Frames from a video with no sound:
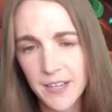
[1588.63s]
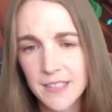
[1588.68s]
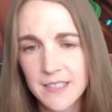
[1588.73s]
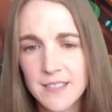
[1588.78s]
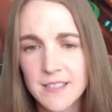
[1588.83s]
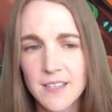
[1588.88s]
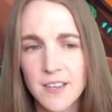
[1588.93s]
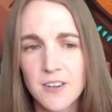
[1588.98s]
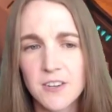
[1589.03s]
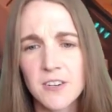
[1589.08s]
And
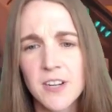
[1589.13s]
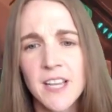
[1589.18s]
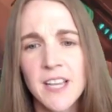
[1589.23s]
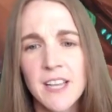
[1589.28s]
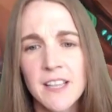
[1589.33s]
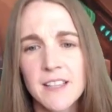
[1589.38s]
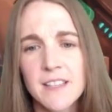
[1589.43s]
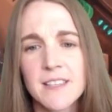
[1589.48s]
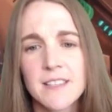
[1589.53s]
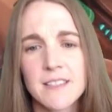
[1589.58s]
so
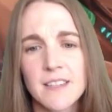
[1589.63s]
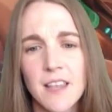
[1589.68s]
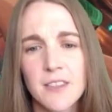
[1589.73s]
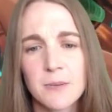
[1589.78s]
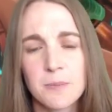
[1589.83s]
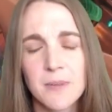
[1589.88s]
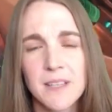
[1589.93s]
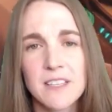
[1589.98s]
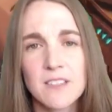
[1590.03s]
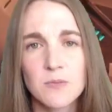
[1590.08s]
this is
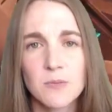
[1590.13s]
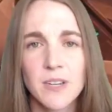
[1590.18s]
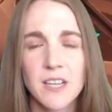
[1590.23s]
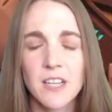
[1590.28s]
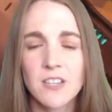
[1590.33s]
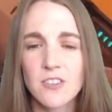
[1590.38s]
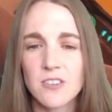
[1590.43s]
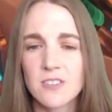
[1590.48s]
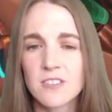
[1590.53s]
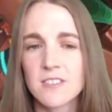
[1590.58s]
another place where it
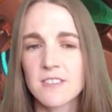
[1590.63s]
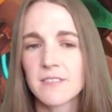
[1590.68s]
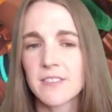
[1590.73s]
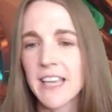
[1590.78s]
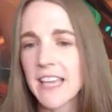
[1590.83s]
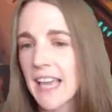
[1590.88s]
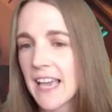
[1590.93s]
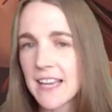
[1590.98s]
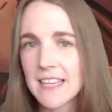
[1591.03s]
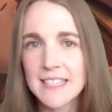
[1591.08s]
can just sort of
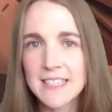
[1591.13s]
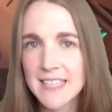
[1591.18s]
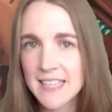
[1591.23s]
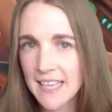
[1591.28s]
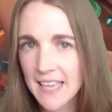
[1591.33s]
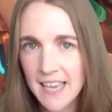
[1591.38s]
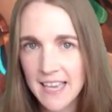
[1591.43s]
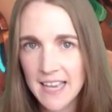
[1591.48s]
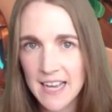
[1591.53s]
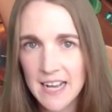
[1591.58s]
like add to the
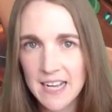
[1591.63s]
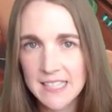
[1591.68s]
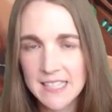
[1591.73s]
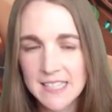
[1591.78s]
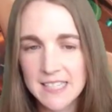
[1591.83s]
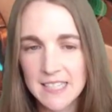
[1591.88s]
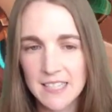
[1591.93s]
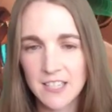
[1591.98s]
chaos,